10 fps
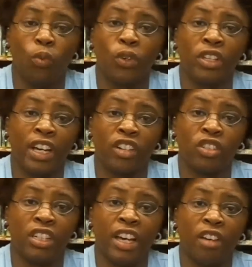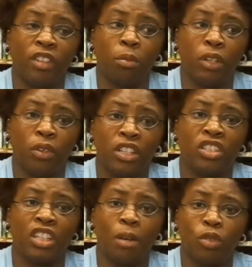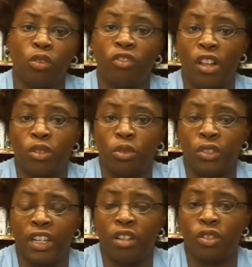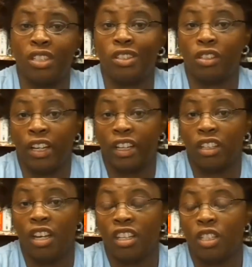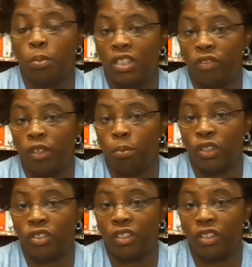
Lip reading: where they actually have librarians come to a volunteer's house and select the specific books